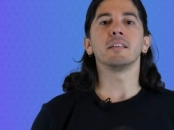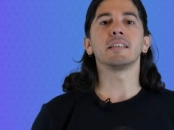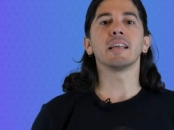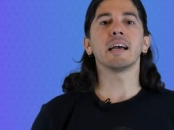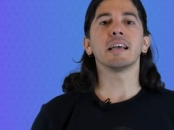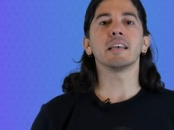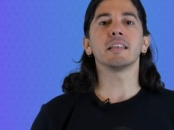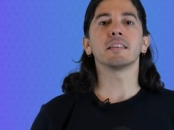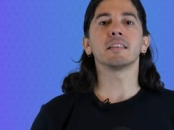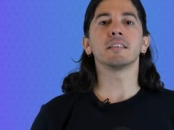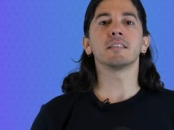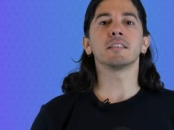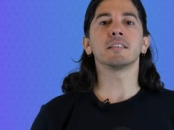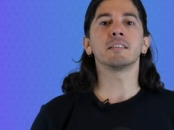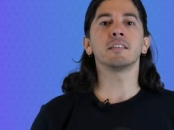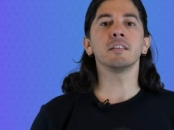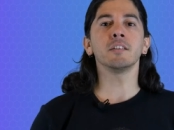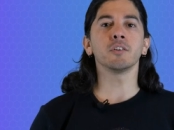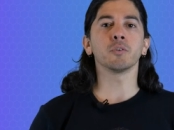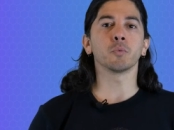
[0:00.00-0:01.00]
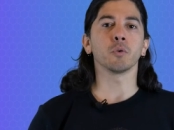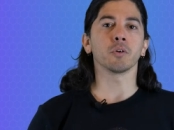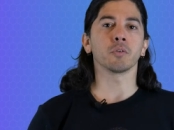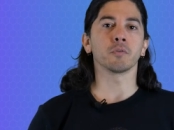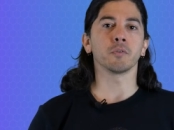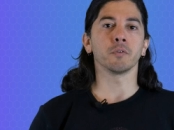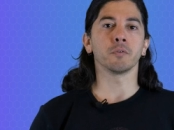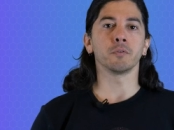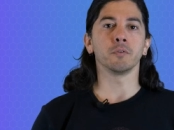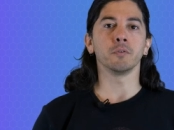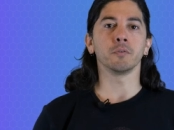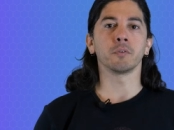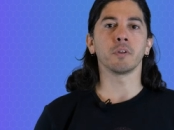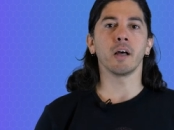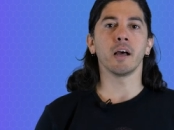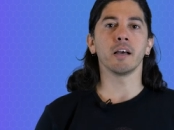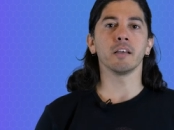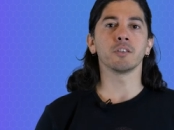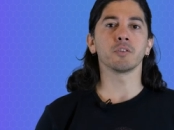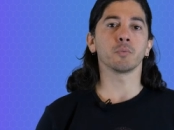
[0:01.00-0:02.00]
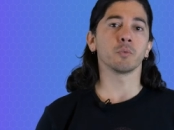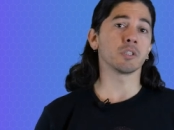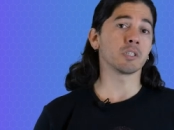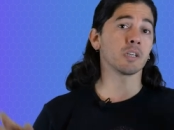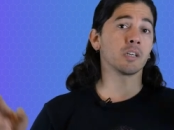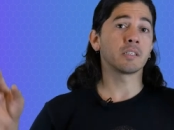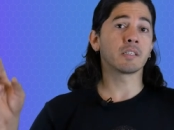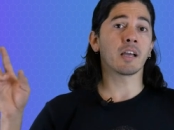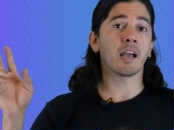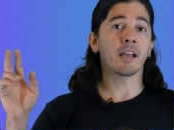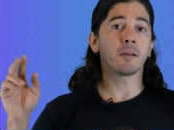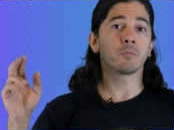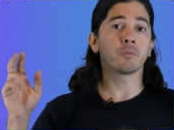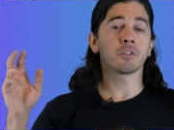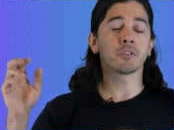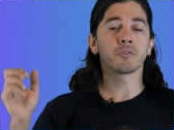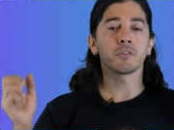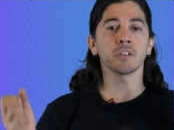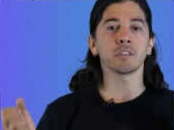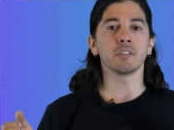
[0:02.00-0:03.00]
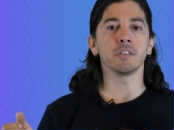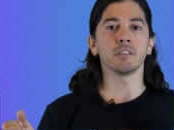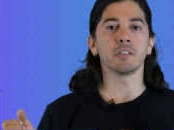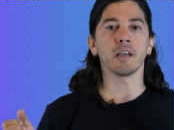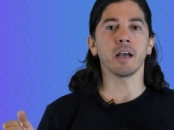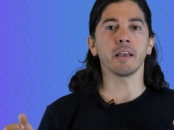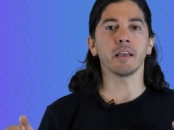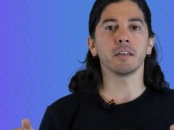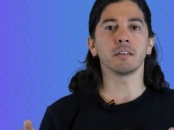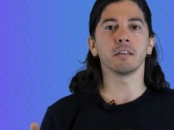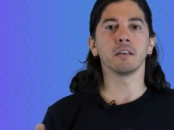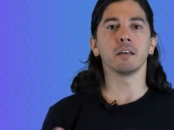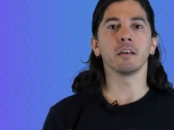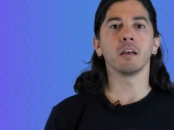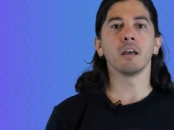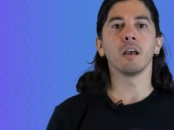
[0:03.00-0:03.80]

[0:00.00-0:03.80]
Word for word: The diet that didn't work for fruit flies was a time-restricted diet,